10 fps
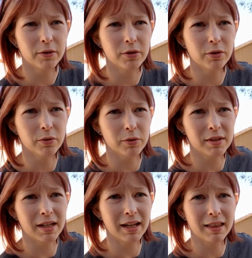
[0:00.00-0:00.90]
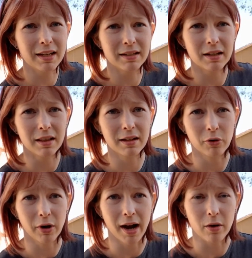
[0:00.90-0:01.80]
to sink these into the
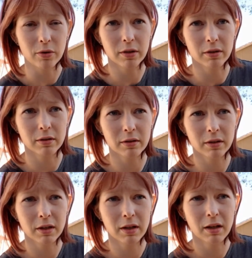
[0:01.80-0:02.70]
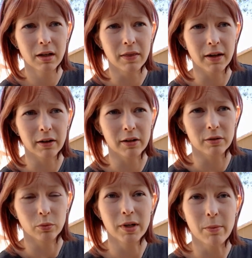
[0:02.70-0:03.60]
ground, there is
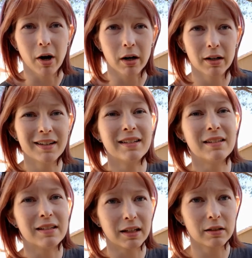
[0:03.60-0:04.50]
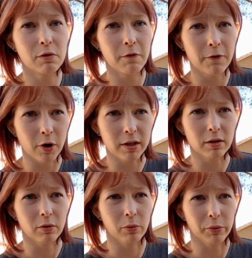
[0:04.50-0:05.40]
rebar, 6-foot
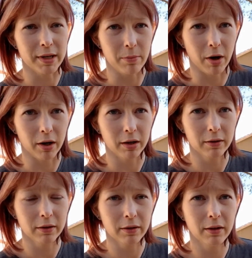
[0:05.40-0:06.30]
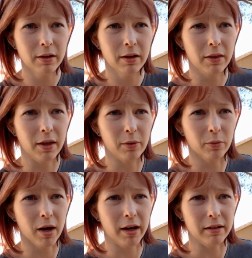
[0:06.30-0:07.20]
rebar that
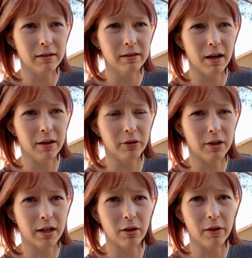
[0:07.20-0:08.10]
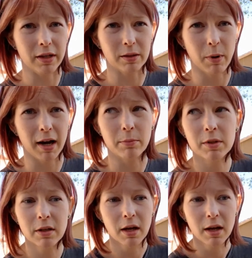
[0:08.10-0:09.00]
runs underneath all these
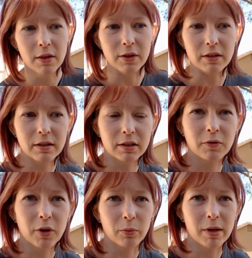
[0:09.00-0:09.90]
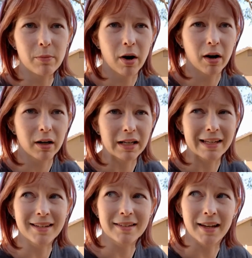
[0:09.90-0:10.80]
pipes. The 6-foot rebar
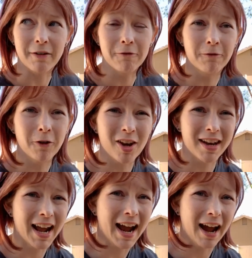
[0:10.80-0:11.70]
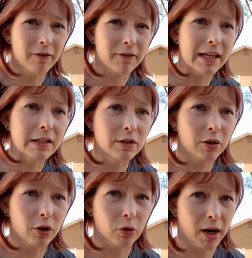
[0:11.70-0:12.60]
is 1.5 feet into
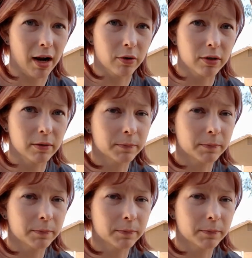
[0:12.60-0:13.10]
the ground.